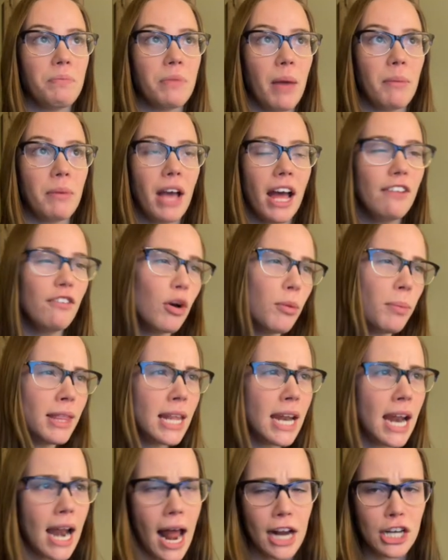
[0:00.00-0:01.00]
I'm kind of hoping
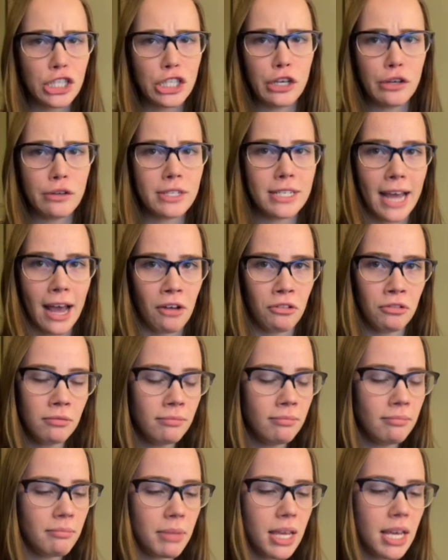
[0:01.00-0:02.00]
that it actually goes down
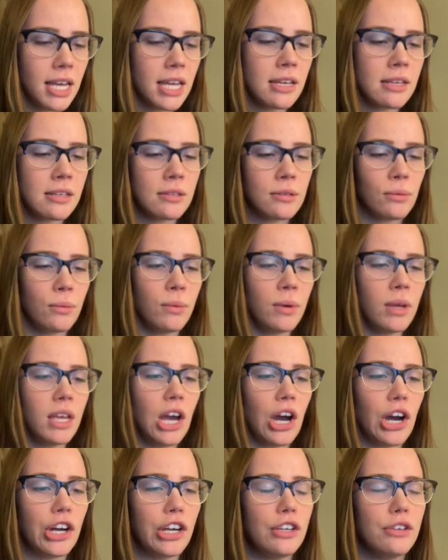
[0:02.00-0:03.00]
because we
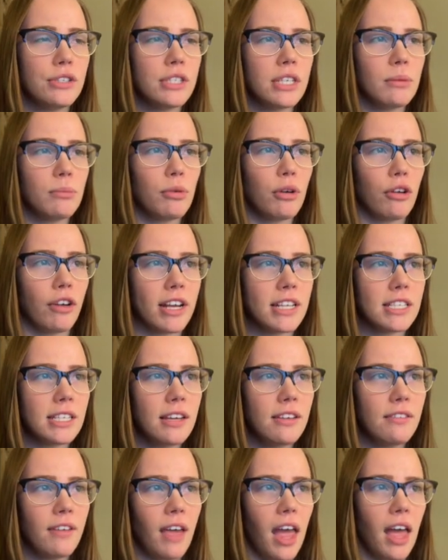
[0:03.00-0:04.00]
are using
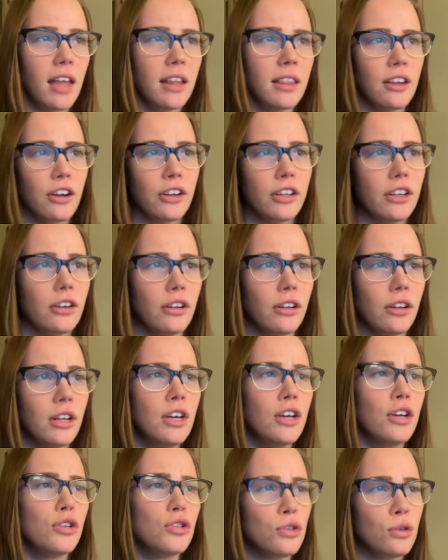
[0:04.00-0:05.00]
Progressive, and their little
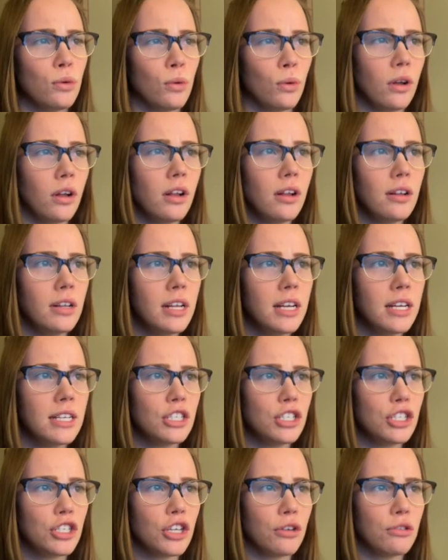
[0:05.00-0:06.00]
tool
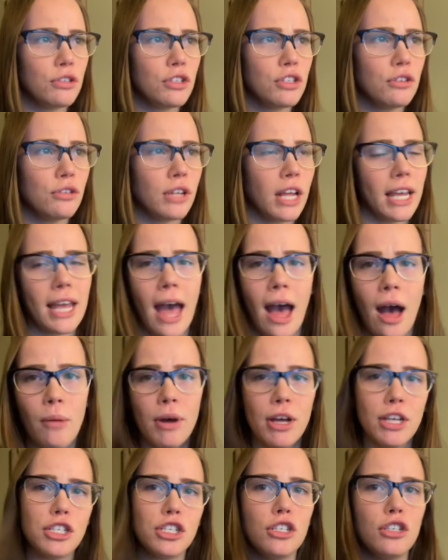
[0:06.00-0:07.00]
shows you like how
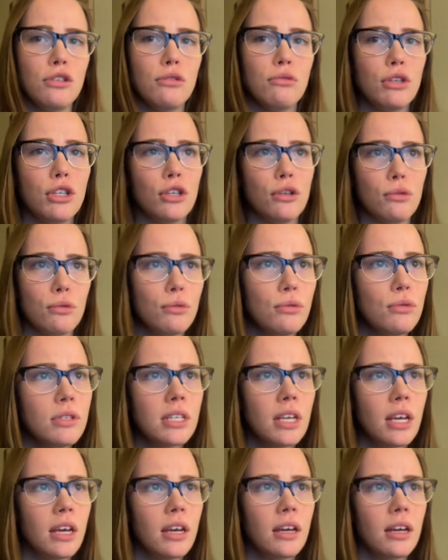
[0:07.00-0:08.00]
much you use
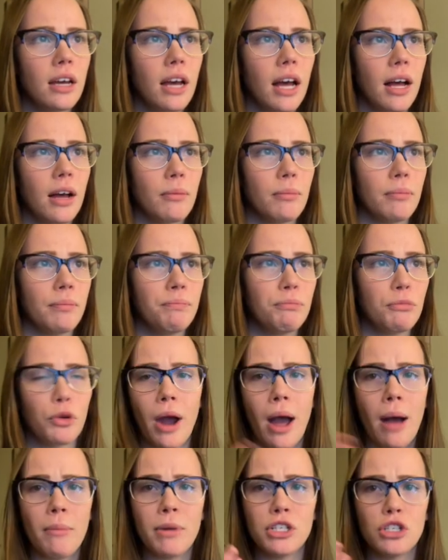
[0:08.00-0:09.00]
or
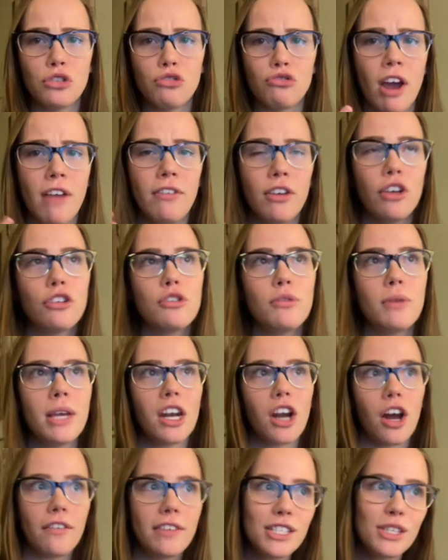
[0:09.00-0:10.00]
how much driving you're doing.
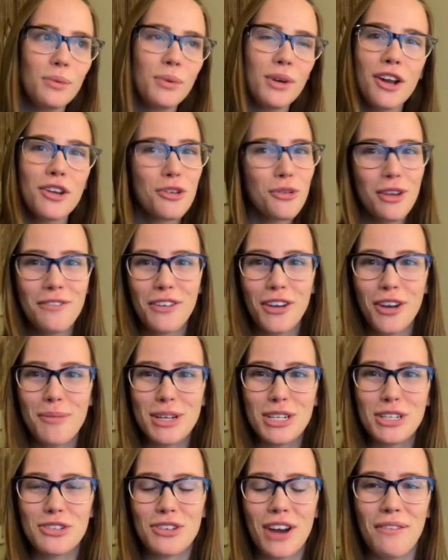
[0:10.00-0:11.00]
And obviously we're not doing very
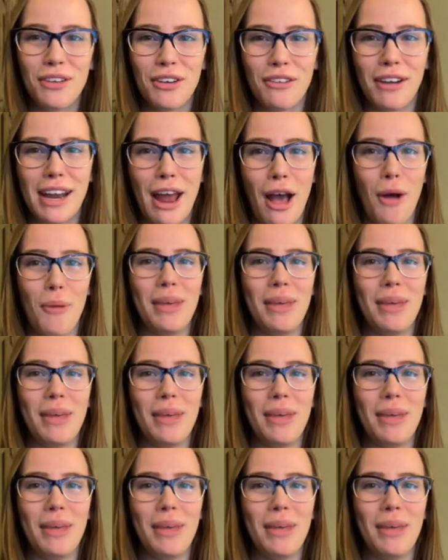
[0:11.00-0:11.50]
much driving right now